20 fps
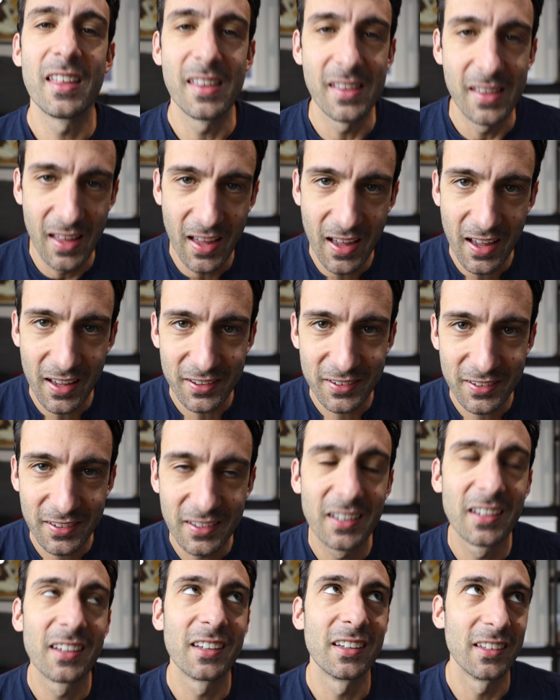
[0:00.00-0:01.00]

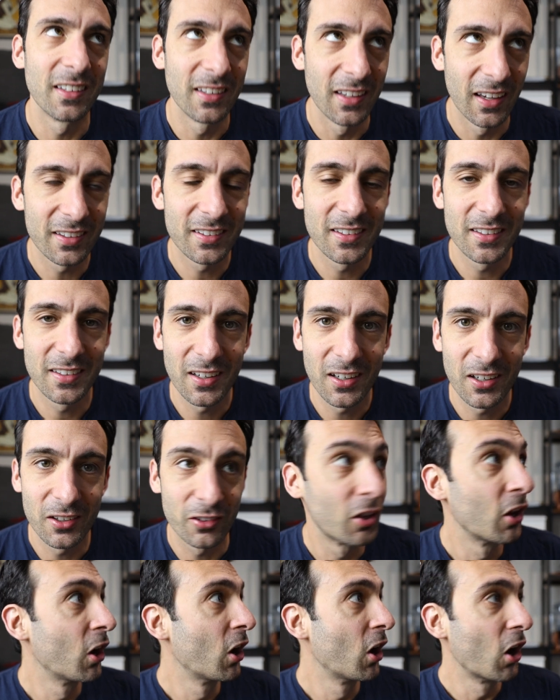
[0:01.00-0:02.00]
Yes, yes it
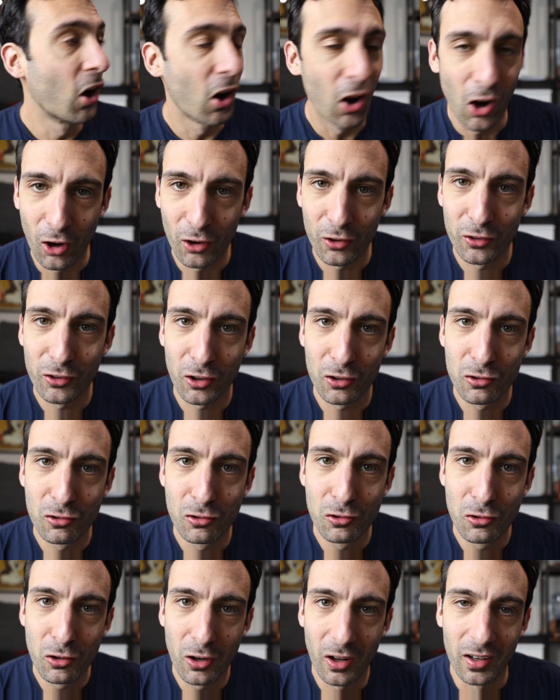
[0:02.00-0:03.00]
does. Our son
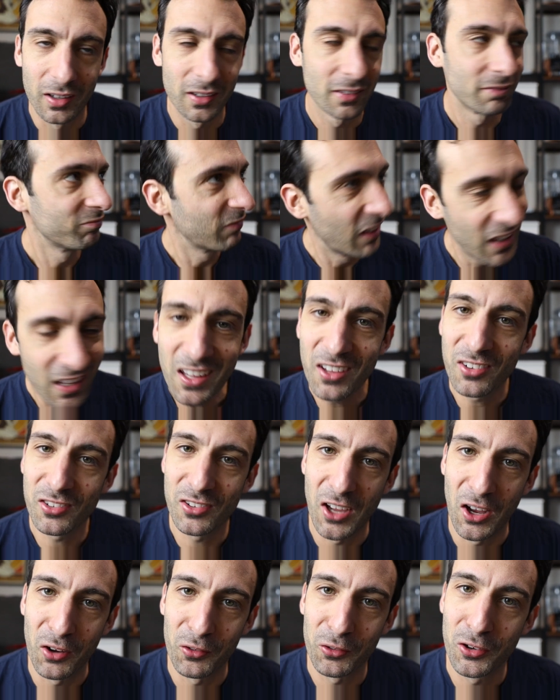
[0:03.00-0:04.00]
Judah, he has
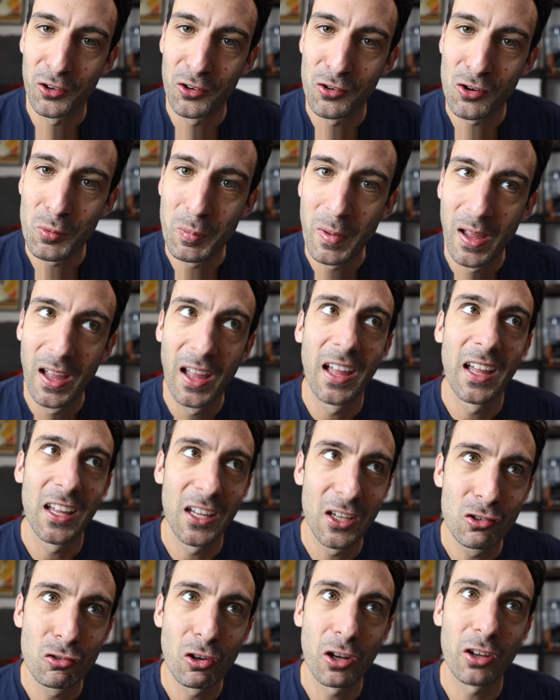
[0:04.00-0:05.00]
Down syndrome.
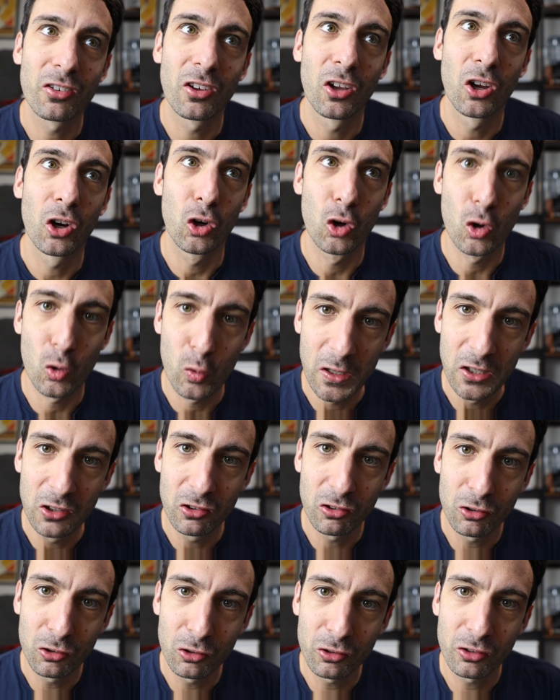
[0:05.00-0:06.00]
He drinks
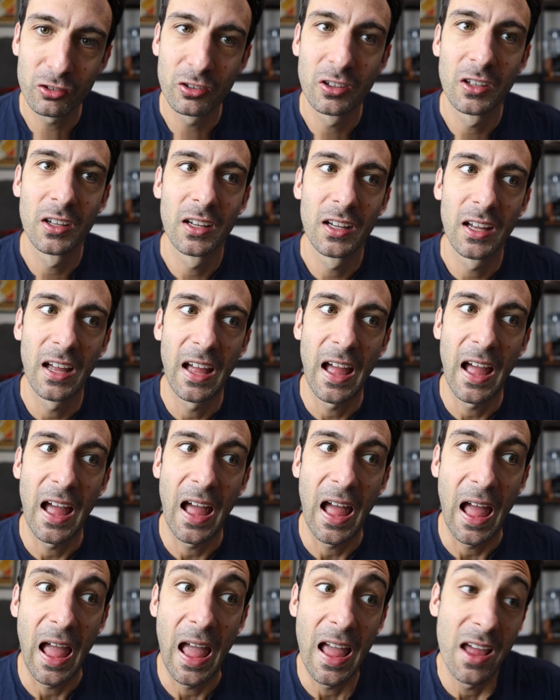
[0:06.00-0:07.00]
green juice
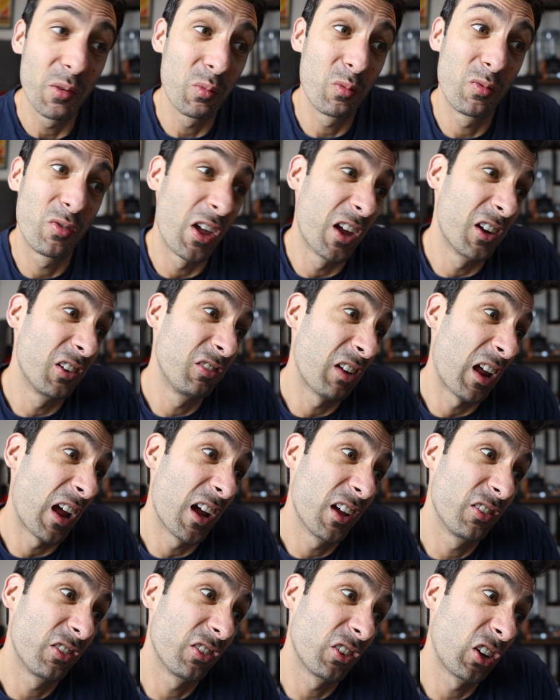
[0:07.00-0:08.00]
and then
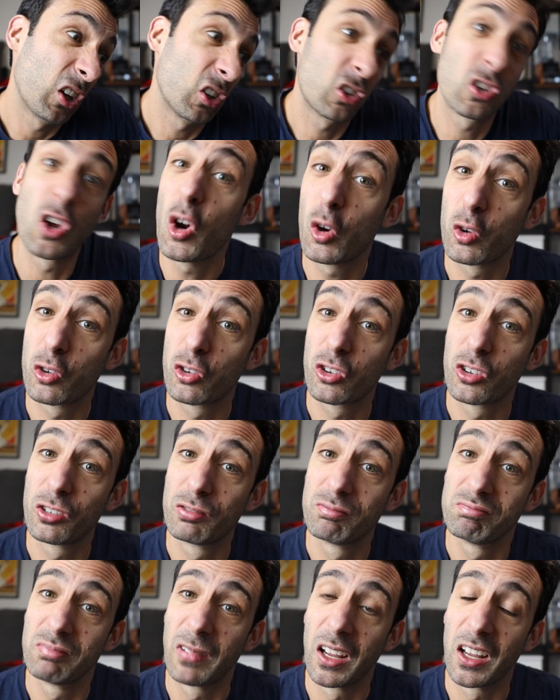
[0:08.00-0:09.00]
has like toast
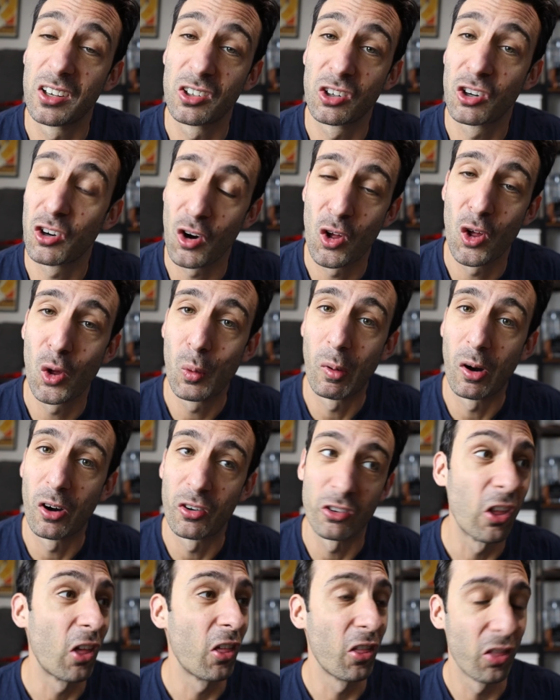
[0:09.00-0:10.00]
and granola
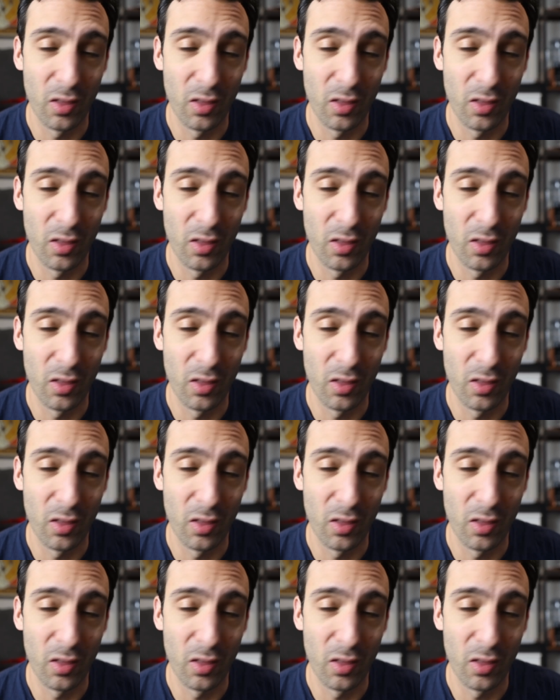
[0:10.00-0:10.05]
bars.